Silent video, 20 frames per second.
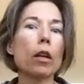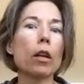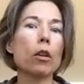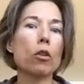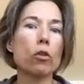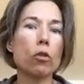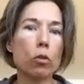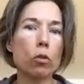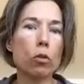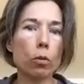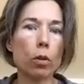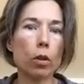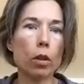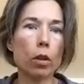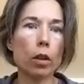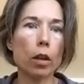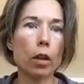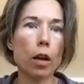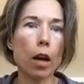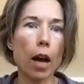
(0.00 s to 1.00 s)
Sure,
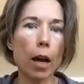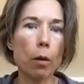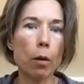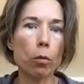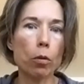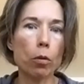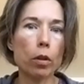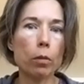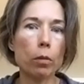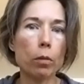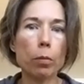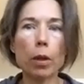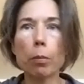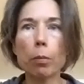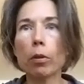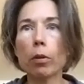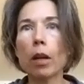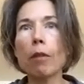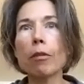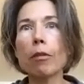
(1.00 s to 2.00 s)
I would. People are
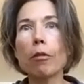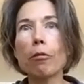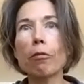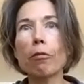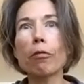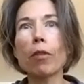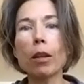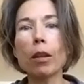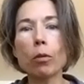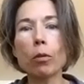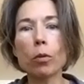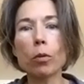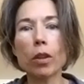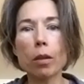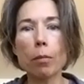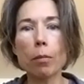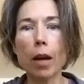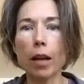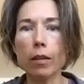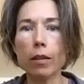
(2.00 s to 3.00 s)
having fun with the
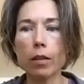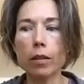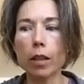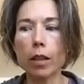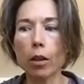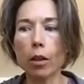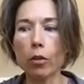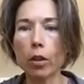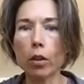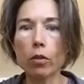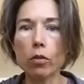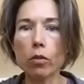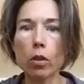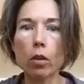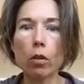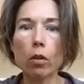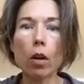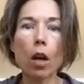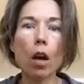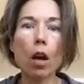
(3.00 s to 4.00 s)
masks out there too.
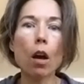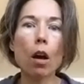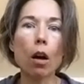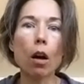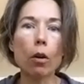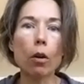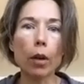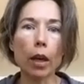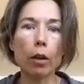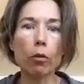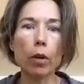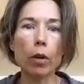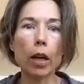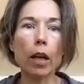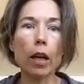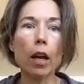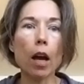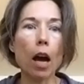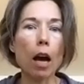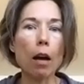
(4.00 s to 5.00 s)
Okay, great.
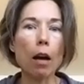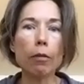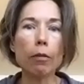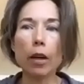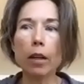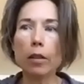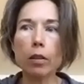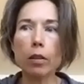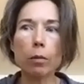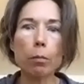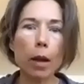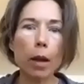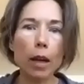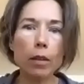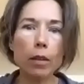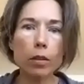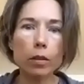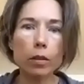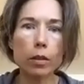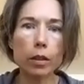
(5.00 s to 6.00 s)
I've got some
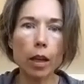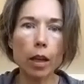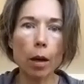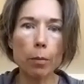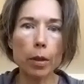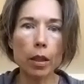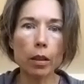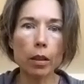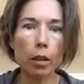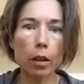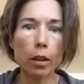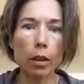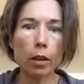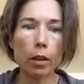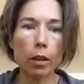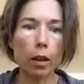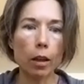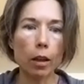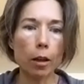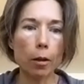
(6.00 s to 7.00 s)
masks coming,
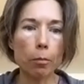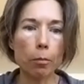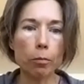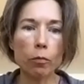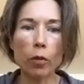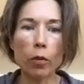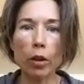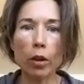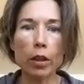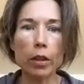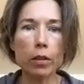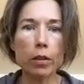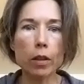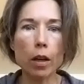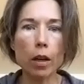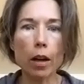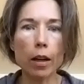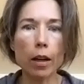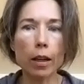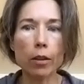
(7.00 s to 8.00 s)
various
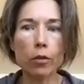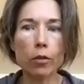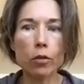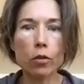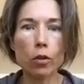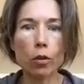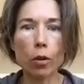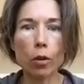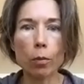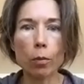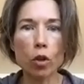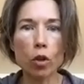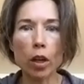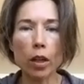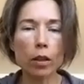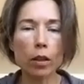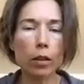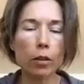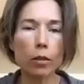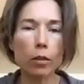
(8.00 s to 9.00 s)
kinds. I'm trying
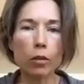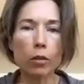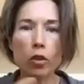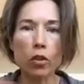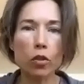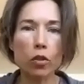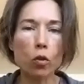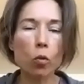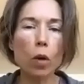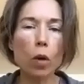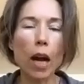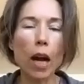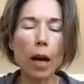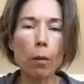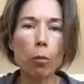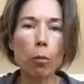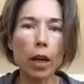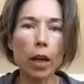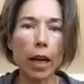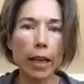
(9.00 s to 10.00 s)
to just grab
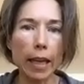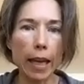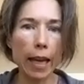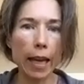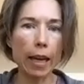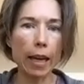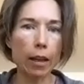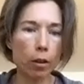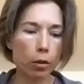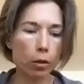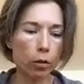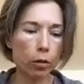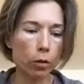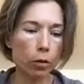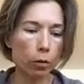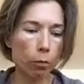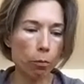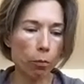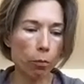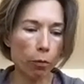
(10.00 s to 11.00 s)
what I can,
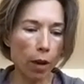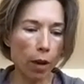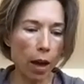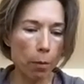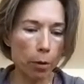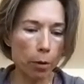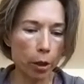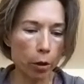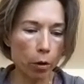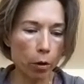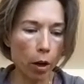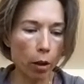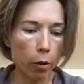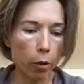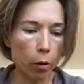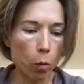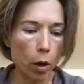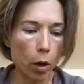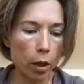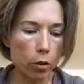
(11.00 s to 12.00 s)
fabric or
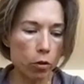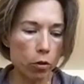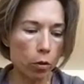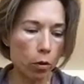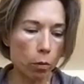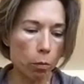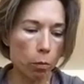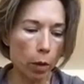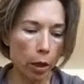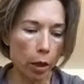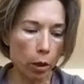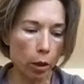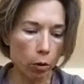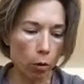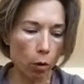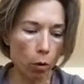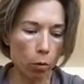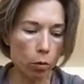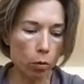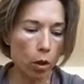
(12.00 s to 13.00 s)
otherwise. You can make your
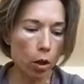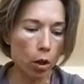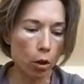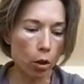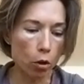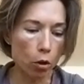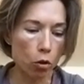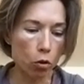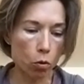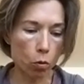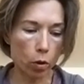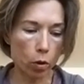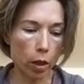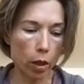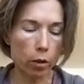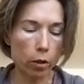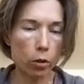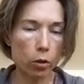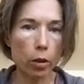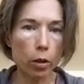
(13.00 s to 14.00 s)
own. Sure,
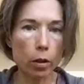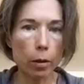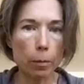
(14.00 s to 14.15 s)
that's good.